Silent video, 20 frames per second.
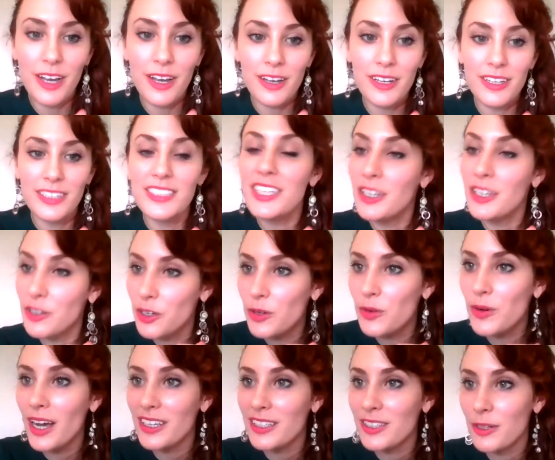
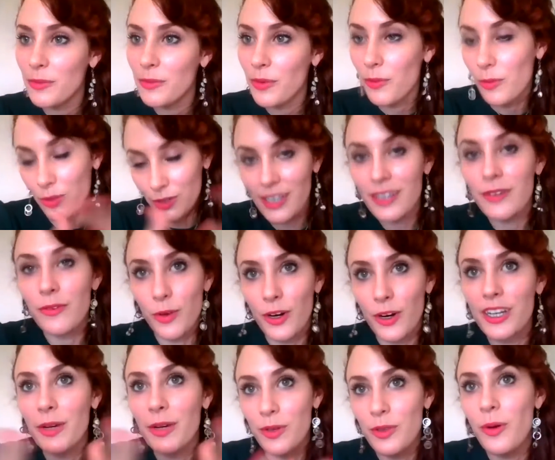continue as an employee
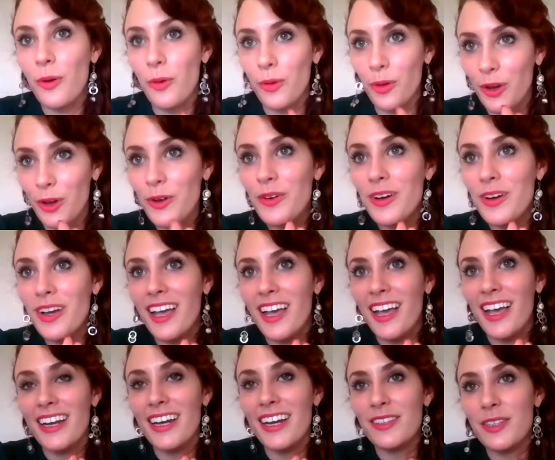working with Holo
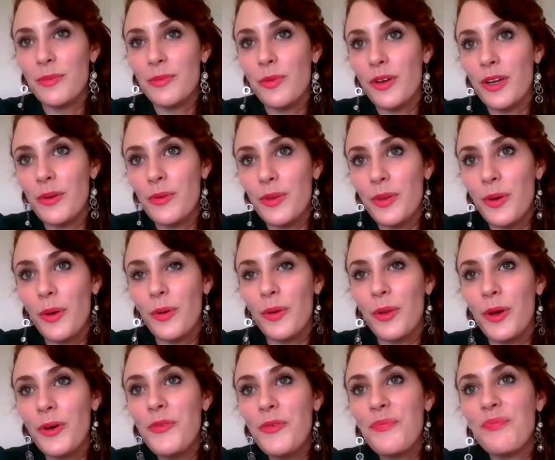and as an employee with
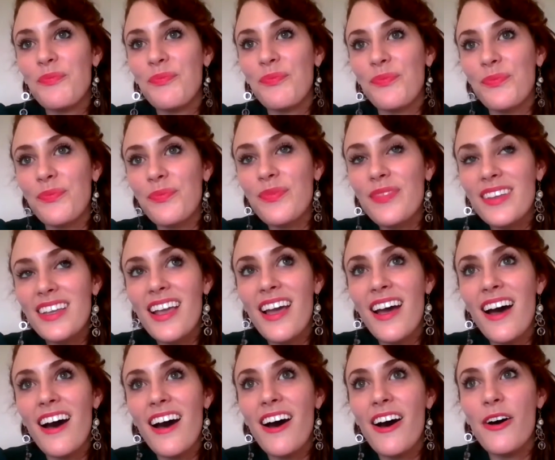Holo.
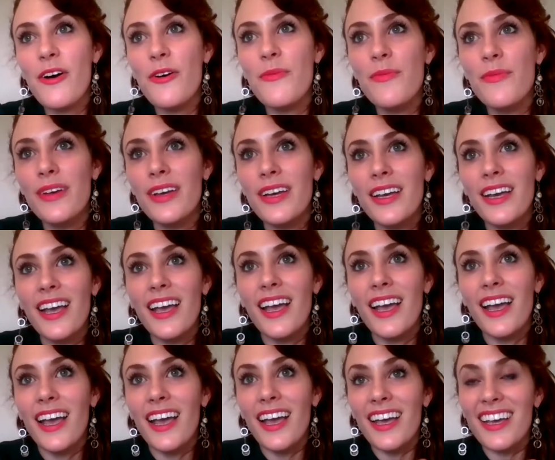Um,
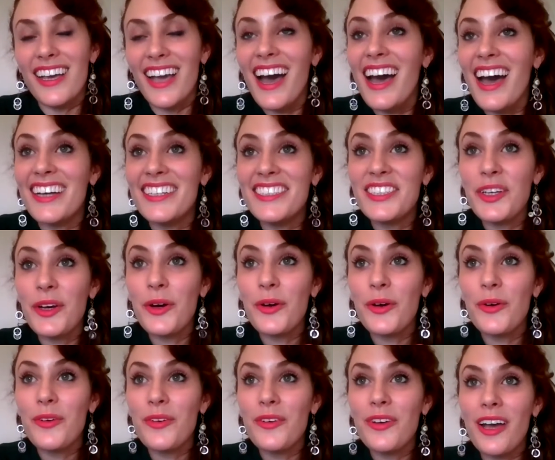yeah, and
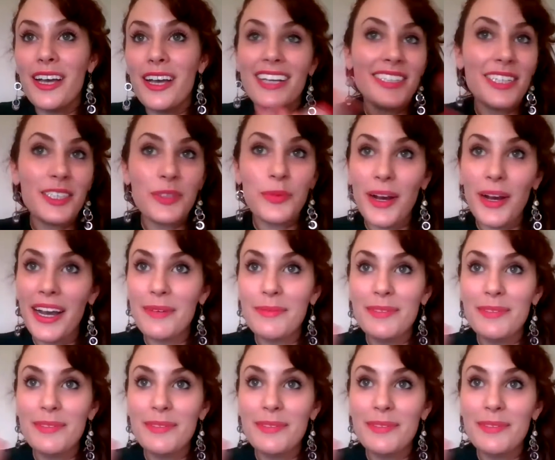so I guess that's where I am